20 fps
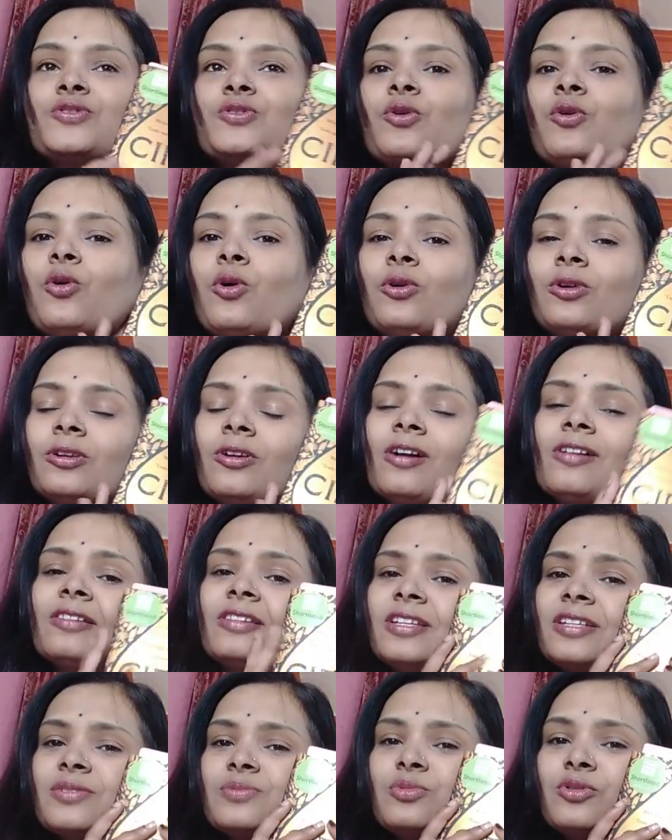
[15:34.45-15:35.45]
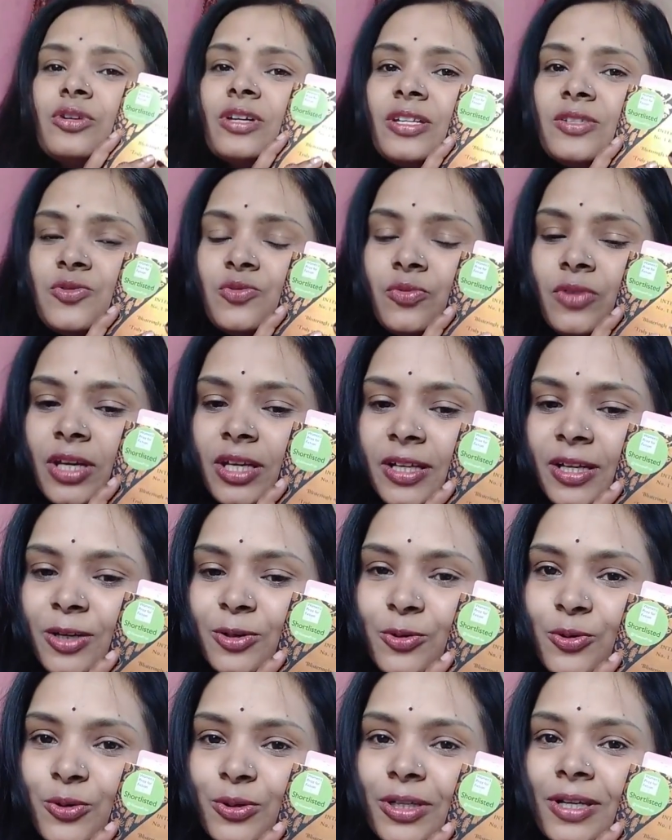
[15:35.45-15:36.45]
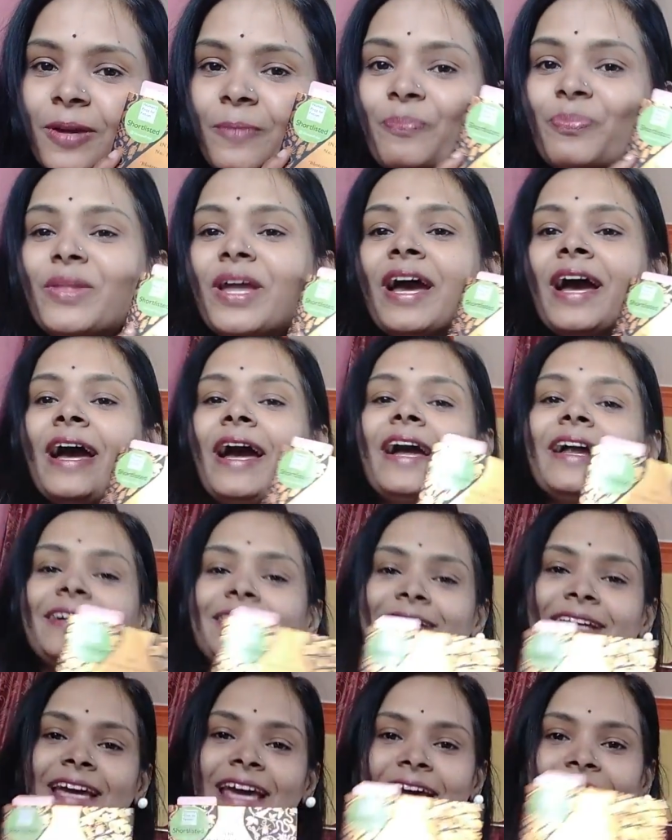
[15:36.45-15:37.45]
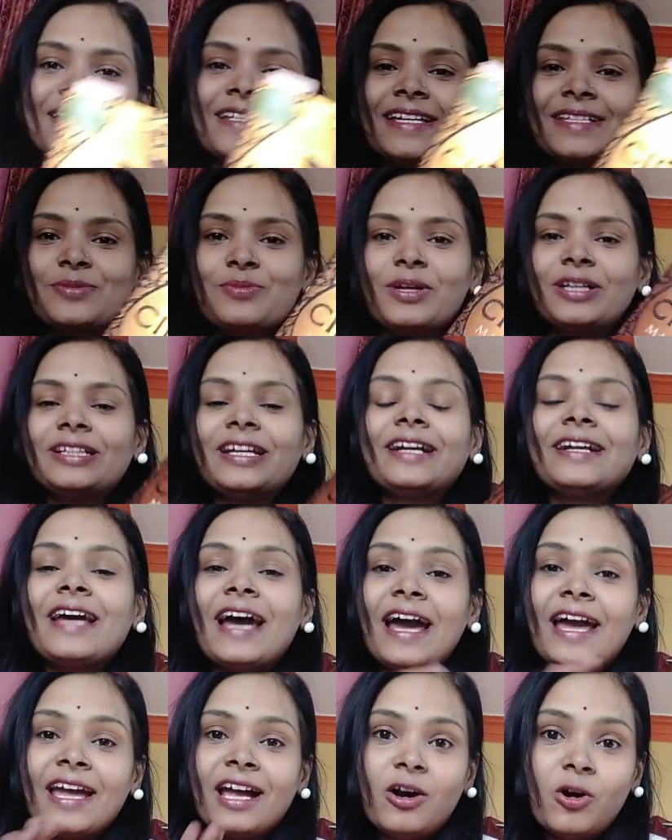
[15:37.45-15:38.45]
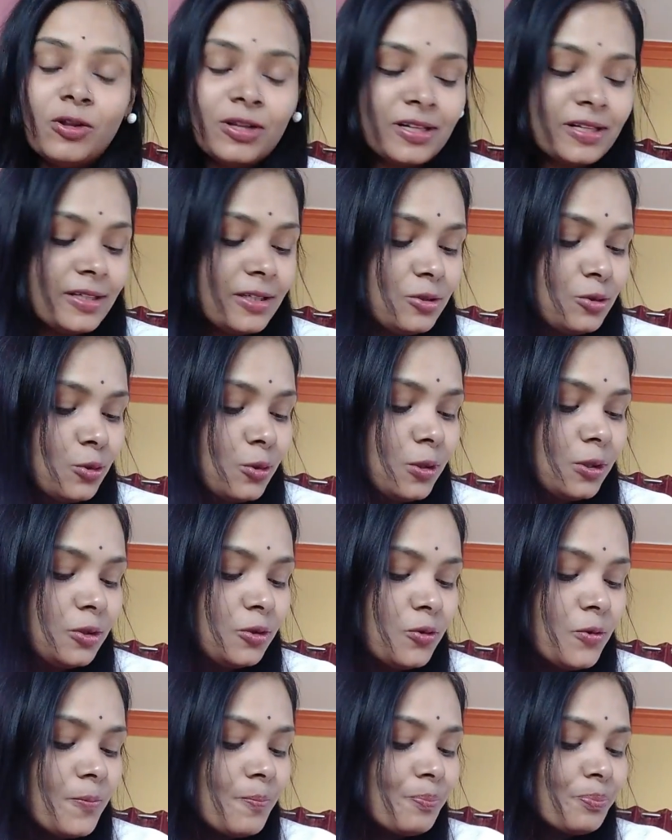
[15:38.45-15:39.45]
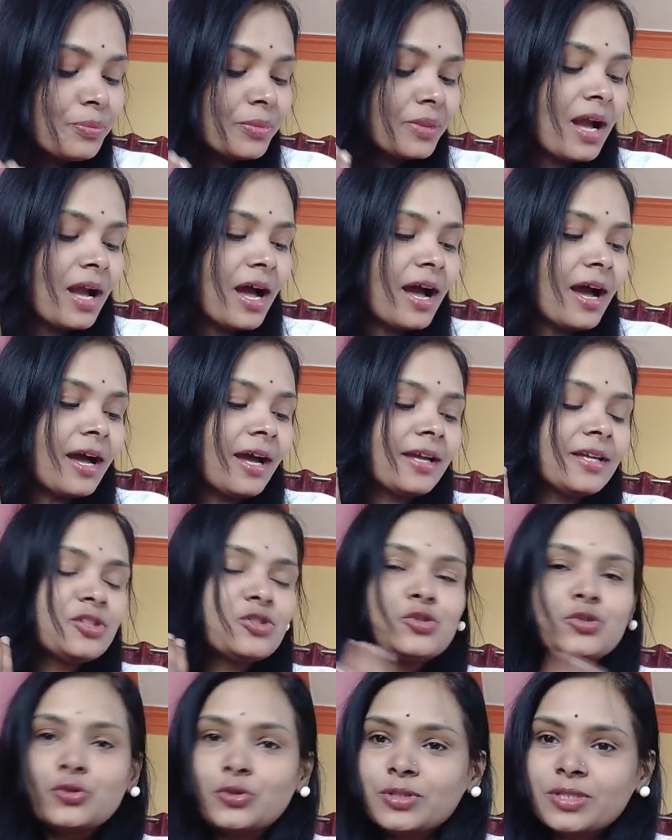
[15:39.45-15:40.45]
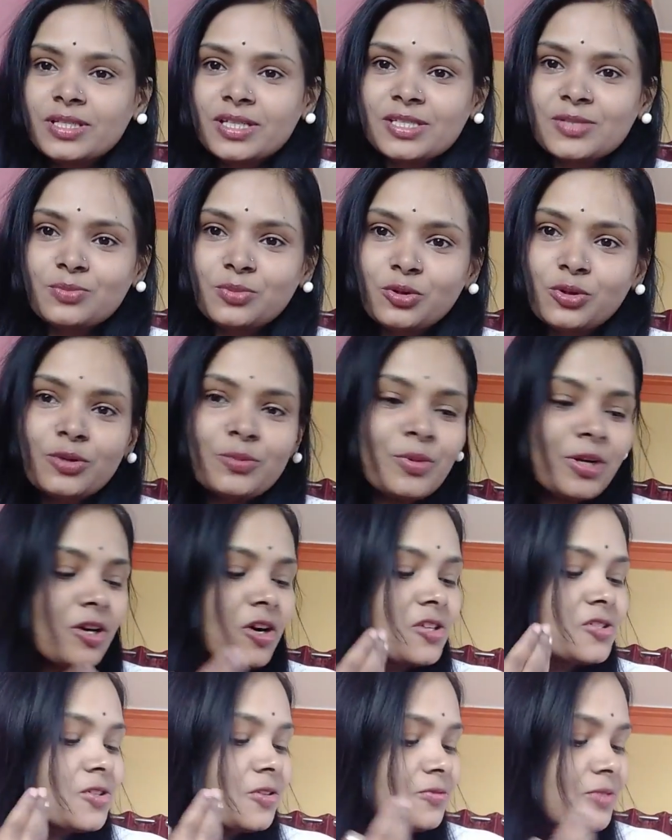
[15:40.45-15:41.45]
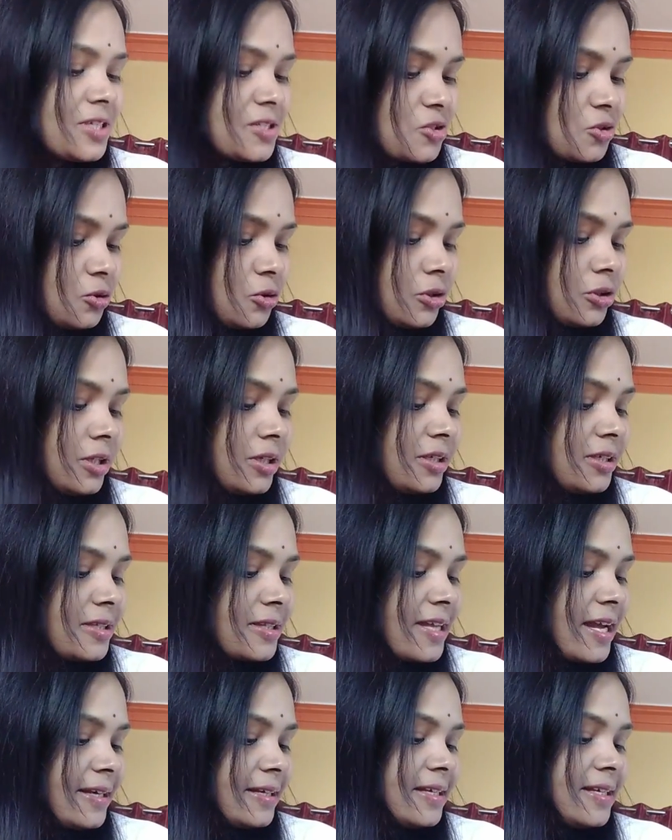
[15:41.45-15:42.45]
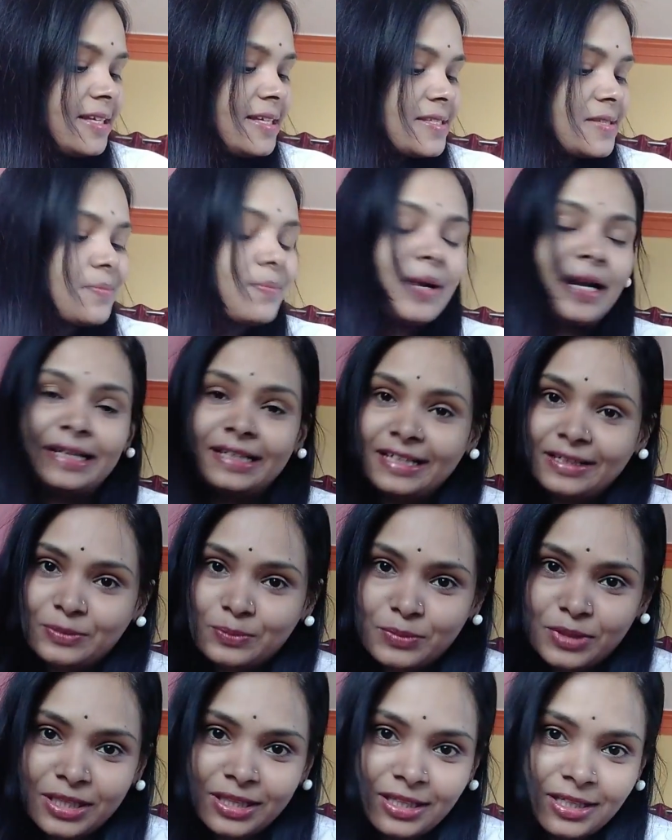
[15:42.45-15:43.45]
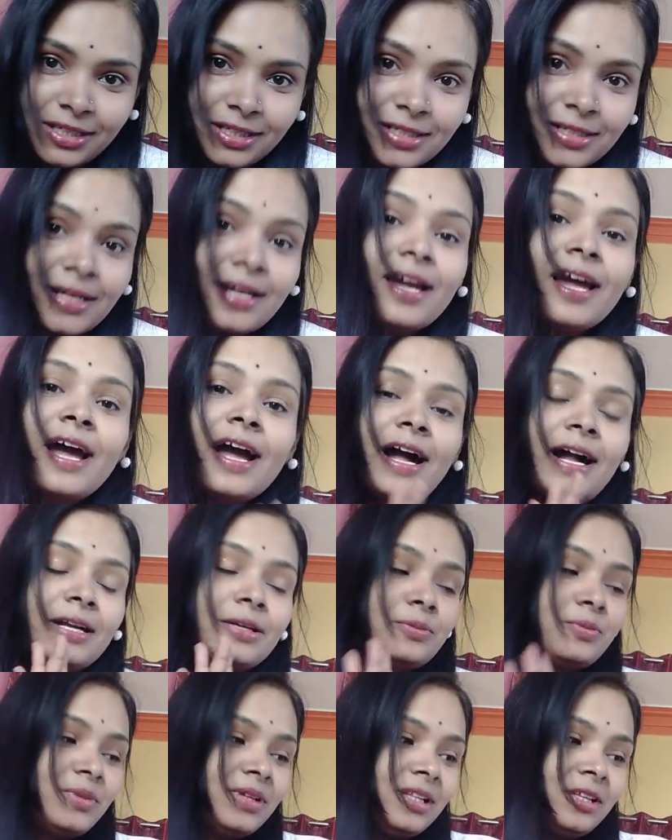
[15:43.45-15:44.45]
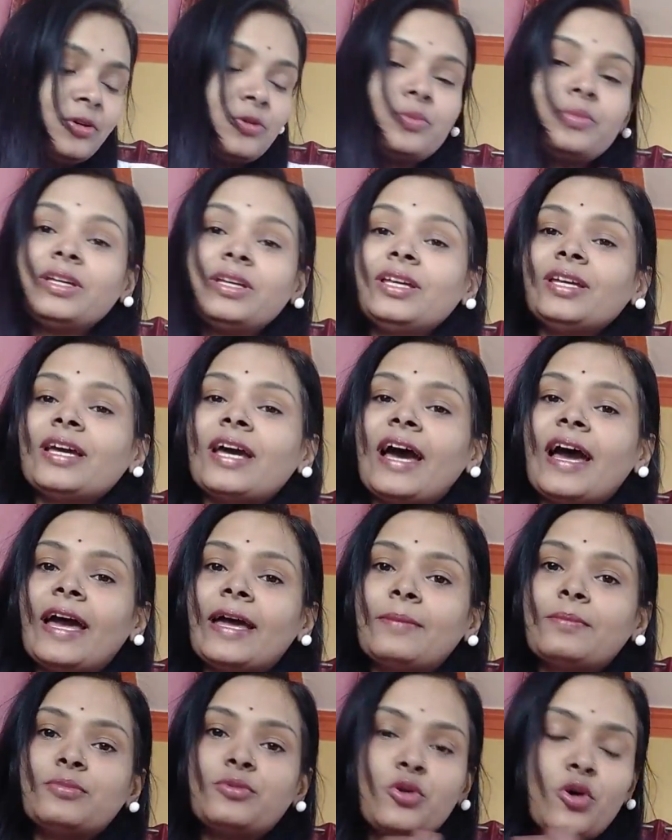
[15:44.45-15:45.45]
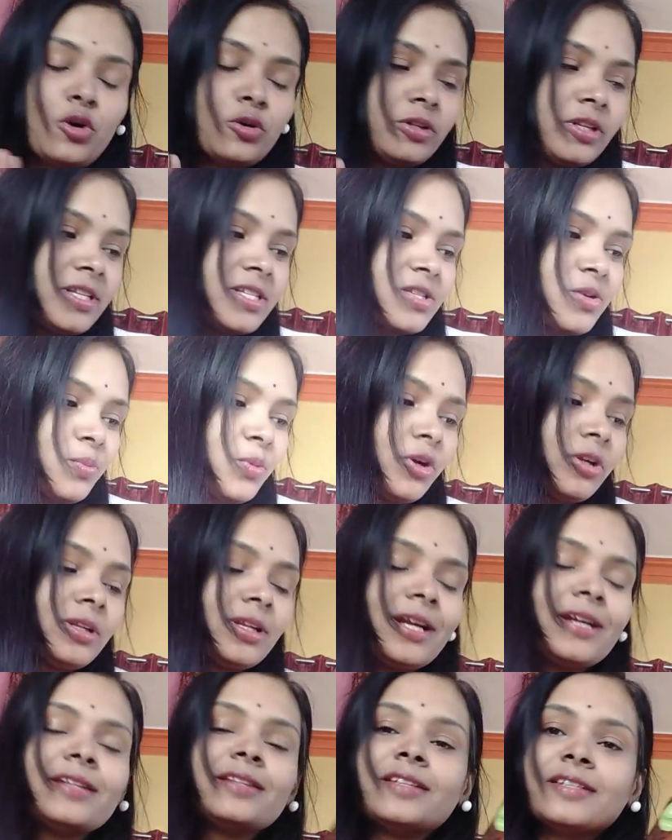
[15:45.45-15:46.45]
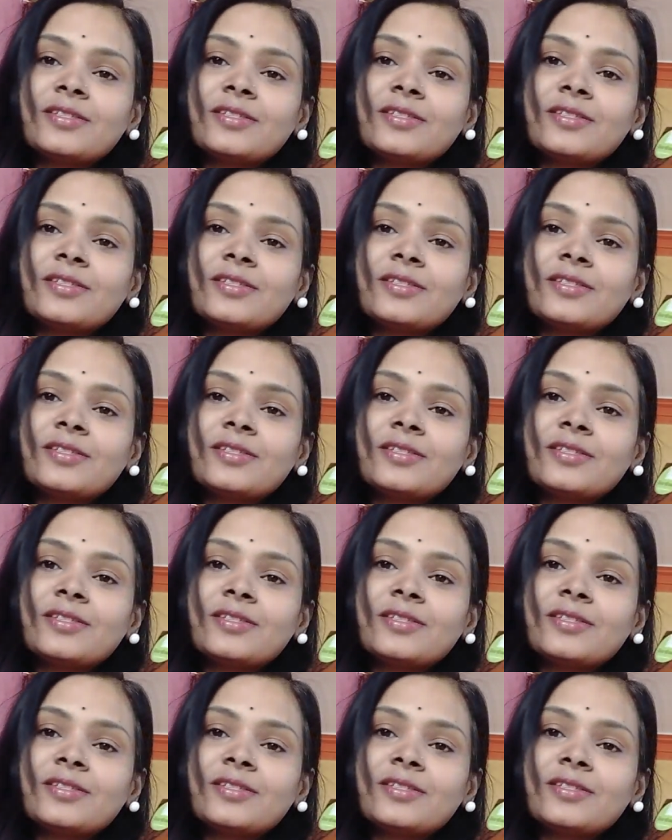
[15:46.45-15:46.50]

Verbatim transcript: So overall this book is very good, and as expected, I already told you, I choose this book because of this author, that is Madeleine Miller, and believe me, I am not disappointed.